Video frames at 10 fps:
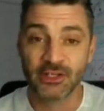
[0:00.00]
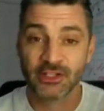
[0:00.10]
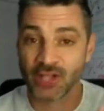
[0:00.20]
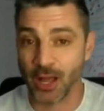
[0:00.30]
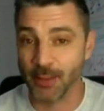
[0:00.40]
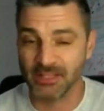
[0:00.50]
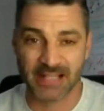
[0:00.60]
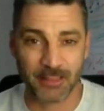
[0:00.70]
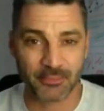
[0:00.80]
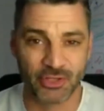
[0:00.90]
timing is
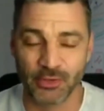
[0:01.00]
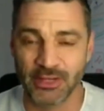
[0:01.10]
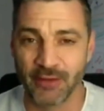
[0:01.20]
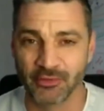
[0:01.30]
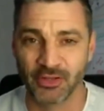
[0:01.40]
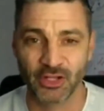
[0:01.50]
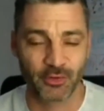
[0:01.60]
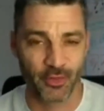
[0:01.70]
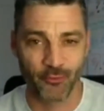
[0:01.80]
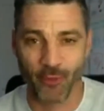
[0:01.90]
absolutely everything. You're
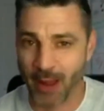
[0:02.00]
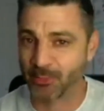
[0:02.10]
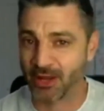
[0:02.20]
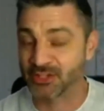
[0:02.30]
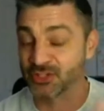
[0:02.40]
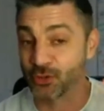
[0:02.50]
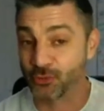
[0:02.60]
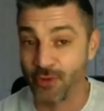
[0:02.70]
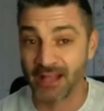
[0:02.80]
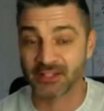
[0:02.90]
in the right place at the
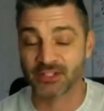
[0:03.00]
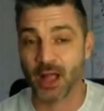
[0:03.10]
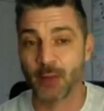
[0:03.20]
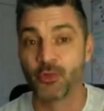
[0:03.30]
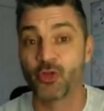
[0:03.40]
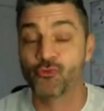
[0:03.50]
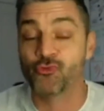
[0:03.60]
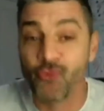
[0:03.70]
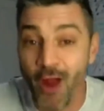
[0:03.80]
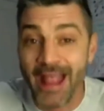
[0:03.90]
right time with the
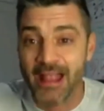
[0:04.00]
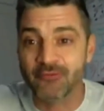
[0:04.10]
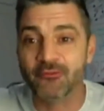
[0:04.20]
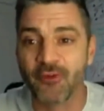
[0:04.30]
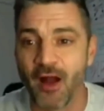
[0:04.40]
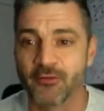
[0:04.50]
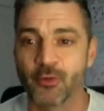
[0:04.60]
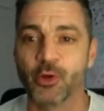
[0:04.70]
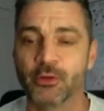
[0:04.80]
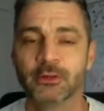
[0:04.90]
right
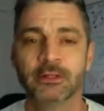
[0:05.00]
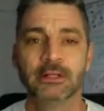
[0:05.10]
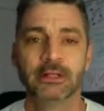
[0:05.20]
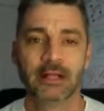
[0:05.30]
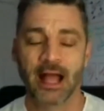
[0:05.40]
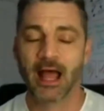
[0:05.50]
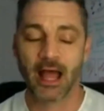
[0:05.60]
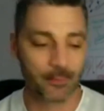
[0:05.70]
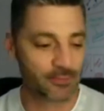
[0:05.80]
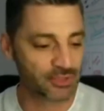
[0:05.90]
environment.
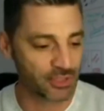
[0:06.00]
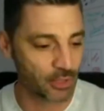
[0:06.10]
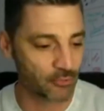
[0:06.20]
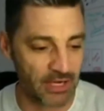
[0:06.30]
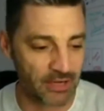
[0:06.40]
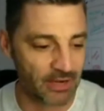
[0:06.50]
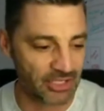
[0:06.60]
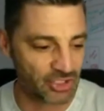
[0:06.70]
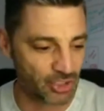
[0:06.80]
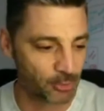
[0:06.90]
So really, really
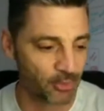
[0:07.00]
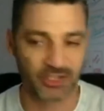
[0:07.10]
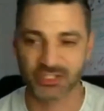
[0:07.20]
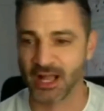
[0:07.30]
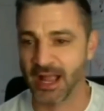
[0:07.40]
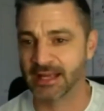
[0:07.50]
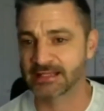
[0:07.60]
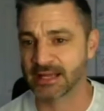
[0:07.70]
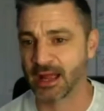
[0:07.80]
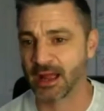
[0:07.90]
super
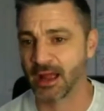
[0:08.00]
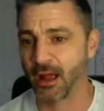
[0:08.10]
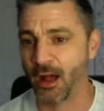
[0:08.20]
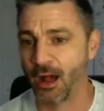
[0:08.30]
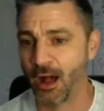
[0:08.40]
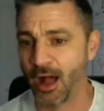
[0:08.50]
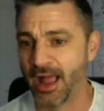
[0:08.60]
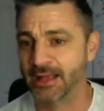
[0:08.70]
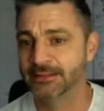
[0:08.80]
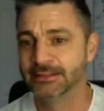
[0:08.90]
excited.
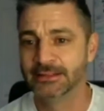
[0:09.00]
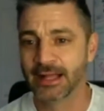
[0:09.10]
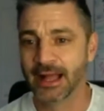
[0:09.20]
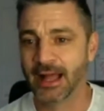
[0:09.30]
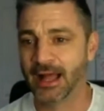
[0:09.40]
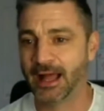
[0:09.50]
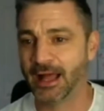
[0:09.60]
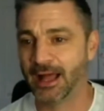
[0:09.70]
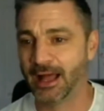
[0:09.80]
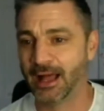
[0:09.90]
Hi,
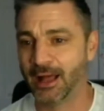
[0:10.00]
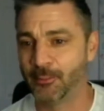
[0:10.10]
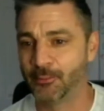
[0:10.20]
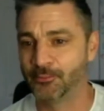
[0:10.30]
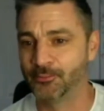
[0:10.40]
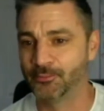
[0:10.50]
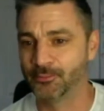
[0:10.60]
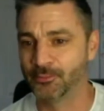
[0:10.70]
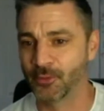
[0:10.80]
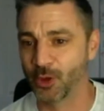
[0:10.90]

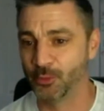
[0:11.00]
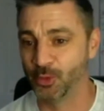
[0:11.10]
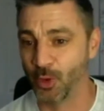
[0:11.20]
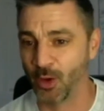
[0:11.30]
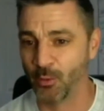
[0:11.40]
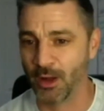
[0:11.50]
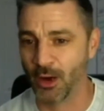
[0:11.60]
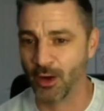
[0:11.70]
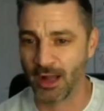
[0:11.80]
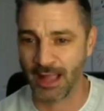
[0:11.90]
hope you are
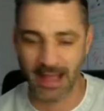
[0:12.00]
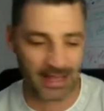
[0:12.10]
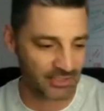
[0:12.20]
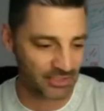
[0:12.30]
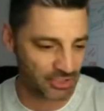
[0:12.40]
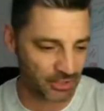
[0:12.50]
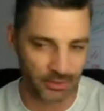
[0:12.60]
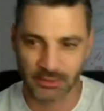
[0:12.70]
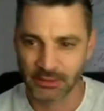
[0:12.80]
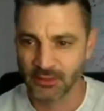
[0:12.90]
well. Hi, Alison,
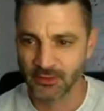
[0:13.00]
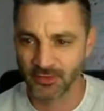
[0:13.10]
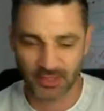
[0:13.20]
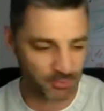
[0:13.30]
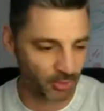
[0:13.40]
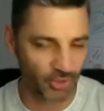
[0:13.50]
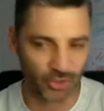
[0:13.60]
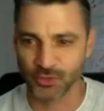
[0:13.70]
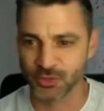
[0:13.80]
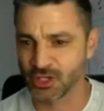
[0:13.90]
Facebook
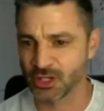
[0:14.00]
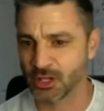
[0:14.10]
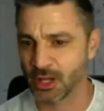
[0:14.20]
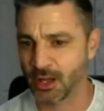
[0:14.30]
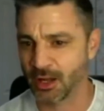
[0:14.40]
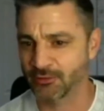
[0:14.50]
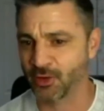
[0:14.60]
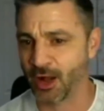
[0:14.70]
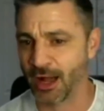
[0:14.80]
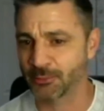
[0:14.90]
user. I've
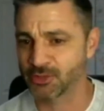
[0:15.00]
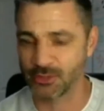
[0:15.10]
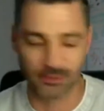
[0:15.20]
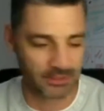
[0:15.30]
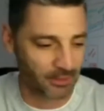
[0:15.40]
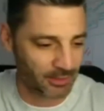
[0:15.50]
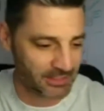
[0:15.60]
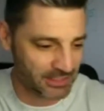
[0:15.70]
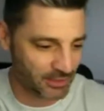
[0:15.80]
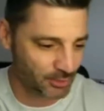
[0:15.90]
got absolutely no
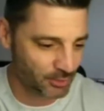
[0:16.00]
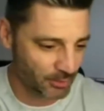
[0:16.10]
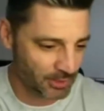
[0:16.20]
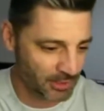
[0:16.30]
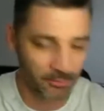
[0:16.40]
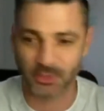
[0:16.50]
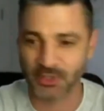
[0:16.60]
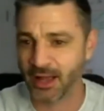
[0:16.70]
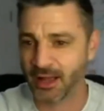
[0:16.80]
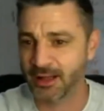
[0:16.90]
idea who you are,
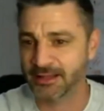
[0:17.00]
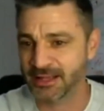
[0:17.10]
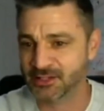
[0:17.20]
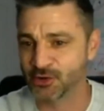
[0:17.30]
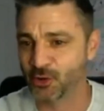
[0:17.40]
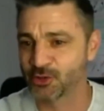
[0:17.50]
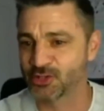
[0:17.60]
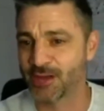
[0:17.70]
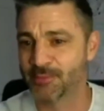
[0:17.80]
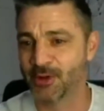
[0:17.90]
but yes, long
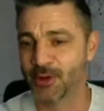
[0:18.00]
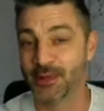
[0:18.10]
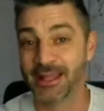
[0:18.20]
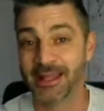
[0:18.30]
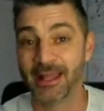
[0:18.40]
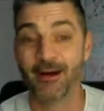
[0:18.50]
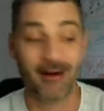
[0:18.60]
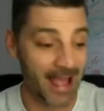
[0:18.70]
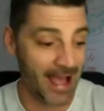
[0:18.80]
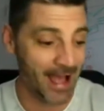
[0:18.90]
time no here.
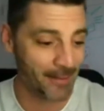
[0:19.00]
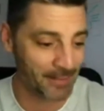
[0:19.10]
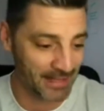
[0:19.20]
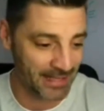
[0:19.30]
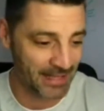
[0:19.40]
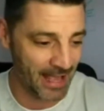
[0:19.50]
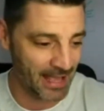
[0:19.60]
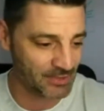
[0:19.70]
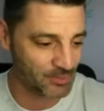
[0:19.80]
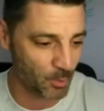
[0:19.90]
I am here
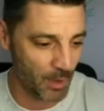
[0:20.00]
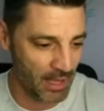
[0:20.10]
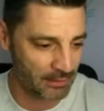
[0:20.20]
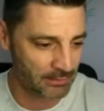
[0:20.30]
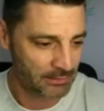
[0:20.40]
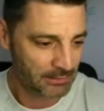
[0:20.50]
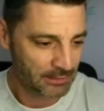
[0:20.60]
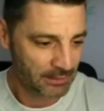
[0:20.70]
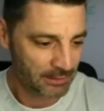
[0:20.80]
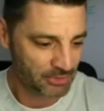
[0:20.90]
and well.
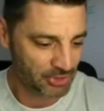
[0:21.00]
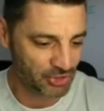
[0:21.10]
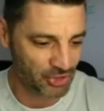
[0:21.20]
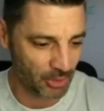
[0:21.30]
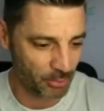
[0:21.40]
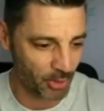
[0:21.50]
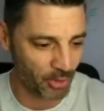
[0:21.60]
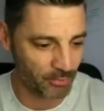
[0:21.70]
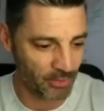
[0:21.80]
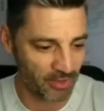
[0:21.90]
Let me just jump
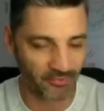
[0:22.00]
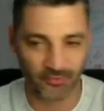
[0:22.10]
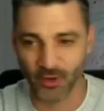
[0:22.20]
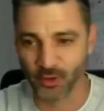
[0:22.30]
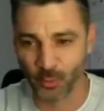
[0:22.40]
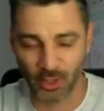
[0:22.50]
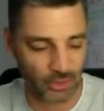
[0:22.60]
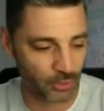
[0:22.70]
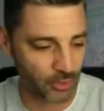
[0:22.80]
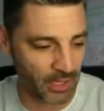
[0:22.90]
on my phone while
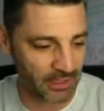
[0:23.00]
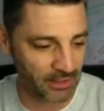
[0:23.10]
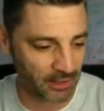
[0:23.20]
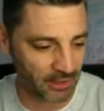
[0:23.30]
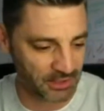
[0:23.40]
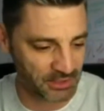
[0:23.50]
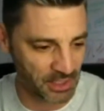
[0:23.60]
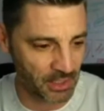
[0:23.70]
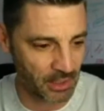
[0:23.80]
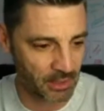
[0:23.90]
you guys
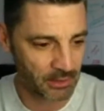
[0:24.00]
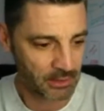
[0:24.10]
are